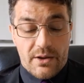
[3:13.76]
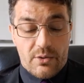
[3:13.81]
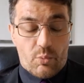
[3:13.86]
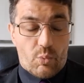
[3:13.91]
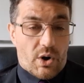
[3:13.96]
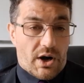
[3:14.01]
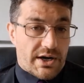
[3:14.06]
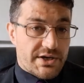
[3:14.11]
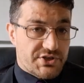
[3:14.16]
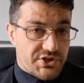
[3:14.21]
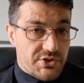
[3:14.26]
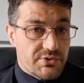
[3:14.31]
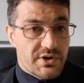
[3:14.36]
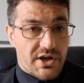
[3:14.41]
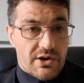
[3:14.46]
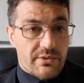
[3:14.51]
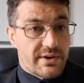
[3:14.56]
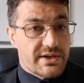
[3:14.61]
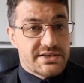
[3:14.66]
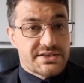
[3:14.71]
What I do
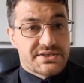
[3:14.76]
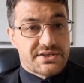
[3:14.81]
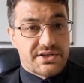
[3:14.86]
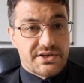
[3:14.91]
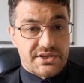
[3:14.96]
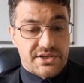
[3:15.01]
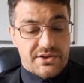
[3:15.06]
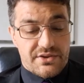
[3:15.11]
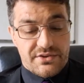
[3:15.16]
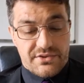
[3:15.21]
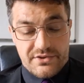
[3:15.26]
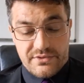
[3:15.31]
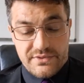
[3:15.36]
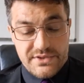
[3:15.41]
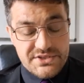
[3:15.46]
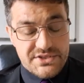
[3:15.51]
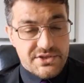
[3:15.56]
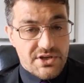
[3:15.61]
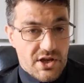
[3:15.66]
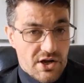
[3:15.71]
know is that there
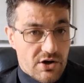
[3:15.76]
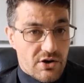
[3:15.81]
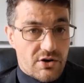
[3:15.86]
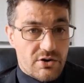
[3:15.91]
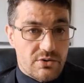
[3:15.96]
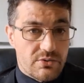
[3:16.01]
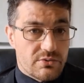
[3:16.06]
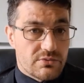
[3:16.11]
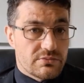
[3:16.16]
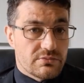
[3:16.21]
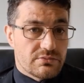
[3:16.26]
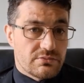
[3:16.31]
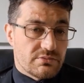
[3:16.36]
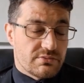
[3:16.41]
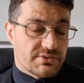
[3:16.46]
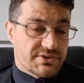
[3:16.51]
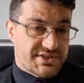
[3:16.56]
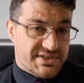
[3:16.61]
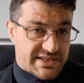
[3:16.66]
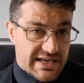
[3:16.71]
is no
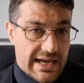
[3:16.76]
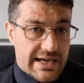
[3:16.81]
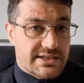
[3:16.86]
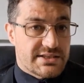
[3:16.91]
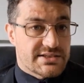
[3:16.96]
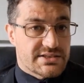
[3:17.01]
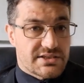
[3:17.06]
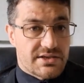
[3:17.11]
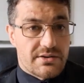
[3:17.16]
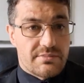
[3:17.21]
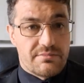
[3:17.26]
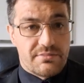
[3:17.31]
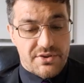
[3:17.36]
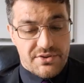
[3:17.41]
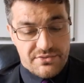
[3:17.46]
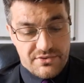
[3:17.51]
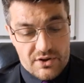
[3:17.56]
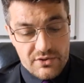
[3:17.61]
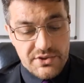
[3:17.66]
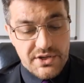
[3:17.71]
set
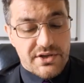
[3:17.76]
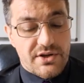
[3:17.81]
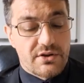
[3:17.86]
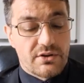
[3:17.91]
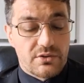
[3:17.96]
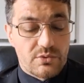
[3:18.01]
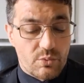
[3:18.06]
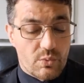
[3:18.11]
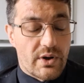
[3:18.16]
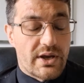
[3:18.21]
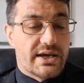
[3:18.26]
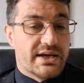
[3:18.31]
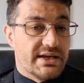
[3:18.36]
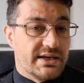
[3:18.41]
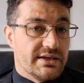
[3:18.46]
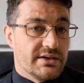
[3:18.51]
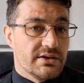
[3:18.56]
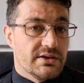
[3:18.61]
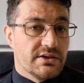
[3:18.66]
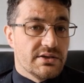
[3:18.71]
methodical
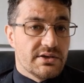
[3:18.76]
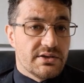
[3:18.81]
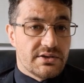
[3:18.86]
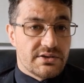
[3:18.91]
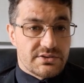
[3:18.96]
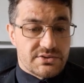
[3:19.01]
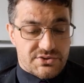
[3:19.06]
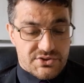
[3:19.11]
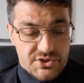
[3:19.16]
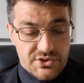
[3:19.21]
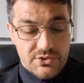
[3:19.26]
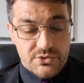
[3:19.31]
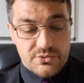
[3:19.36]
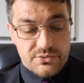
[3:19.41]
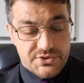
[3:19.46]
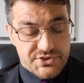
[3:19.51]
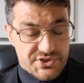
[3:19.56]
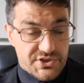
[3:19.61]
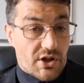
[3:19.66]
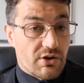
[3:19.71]
way to
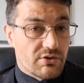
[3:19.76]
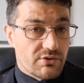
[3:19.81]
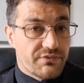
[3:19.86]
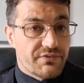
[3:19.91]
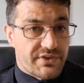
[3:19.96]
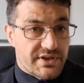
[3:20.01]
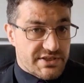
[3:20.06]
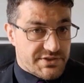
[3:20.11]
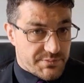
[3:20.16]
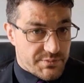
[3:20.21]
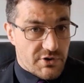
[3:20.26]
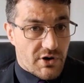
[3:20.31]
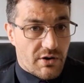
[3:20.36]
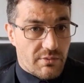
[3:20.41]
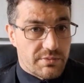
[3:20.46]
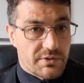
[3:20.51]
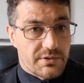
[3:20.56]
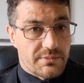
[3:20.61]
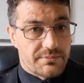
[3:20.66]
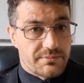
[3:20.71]
solve this
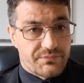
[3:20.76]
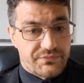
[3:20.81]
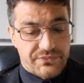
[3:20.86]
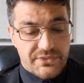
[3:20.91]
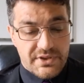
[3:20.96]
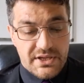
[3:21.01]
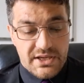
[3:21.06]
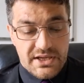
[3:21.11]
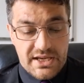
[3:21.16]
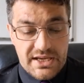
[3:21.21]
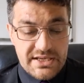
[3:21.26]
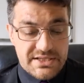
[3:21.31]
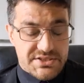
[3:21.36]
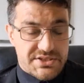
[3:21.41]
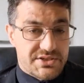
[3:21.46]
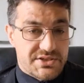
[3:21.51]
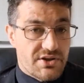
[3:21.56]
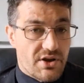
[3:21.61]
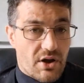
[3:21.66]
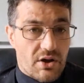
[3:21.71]
problem.
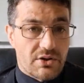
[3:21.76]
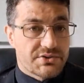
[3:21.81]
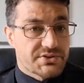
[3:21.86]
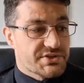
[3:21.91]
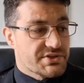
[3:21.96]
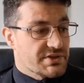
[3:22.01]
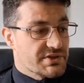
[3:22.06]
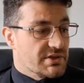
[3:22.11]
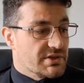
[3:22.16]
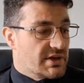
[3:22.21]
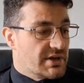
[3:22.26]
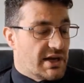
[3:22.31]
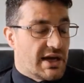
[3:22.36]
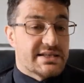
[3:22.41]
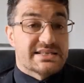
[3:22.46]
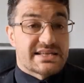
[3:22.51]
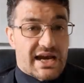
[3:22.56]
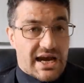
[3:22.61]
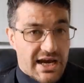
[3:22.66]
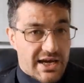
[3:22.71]
It's not a
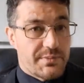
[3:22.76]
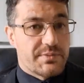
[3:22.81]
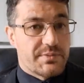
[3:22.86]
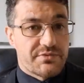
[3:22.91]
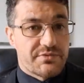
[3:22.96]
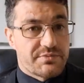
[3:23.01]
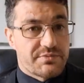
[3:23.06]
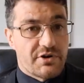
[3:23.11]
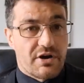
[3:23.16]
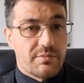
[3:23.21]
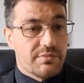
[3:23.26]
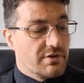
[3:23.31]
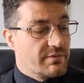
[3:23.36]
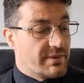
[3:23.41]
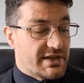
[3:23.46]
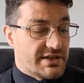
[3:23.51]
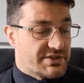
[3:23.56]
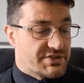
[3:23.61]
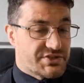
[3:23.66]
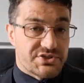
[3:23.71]
type of problem,
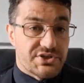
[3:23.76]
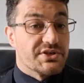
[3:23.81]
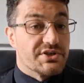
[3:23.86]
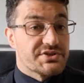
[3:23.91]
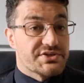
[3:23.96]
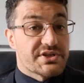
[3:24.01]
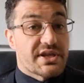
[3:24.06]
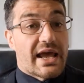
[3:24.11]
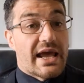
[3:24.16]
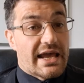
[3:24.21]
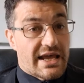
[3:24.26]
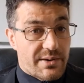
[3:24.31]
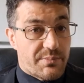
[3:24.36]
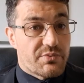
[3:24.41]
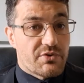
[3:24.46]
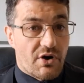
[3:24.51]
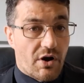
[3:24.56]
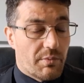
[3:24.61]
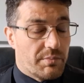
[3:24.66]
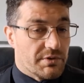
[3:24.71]
it's just a
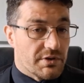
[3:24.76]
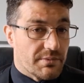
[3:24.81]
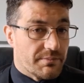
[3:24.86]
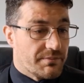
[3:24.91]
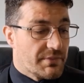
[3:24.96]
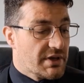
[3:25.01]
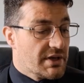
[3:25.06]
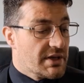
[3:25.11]
problem.